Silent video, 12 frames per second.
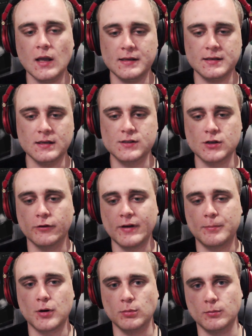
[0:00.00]
It did solve
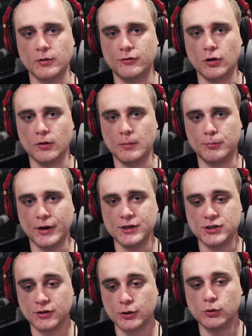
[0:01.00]
our problem of not
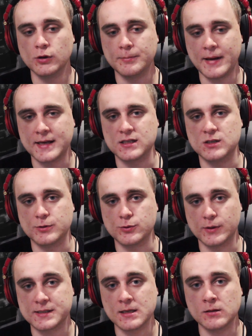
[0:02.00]
breaching the coolant passage
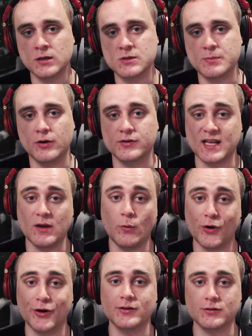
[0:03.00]
between cylinders because they
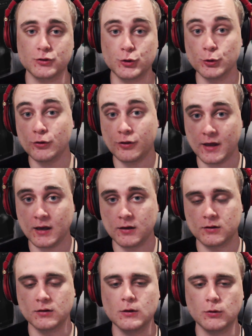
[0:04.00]
weren't too
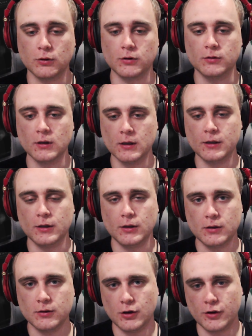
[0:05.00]
thick, or
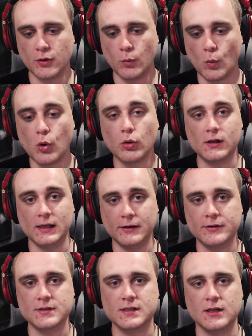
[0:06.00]
the wall
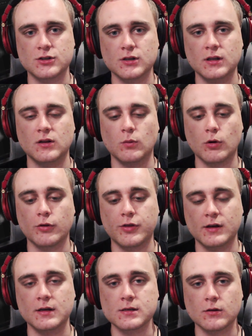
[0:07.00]
clearance, essentially, the wall
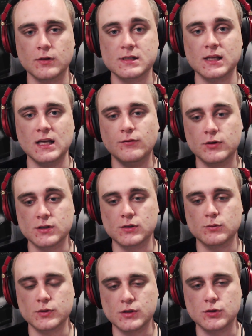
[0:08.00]
thickness on the sleeve
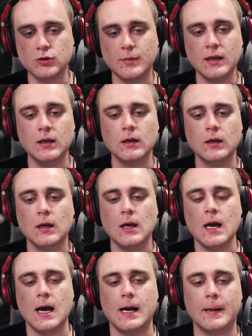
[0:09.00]
wasn't too big.
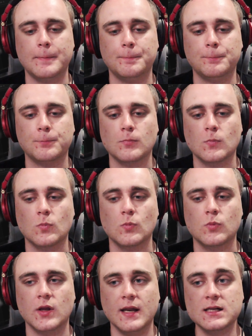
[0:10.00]

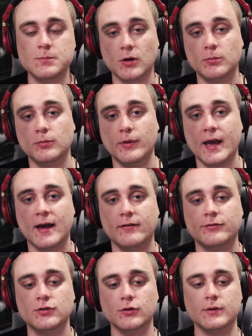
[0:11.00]
The next problem you
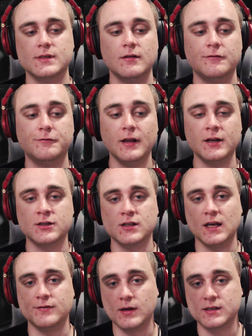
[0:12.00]
have too is that flange
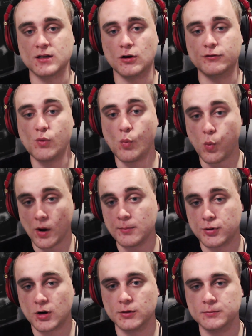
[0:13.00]
sleeves might solve
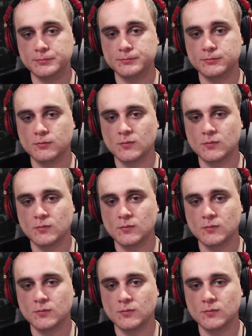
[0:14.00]
one problem,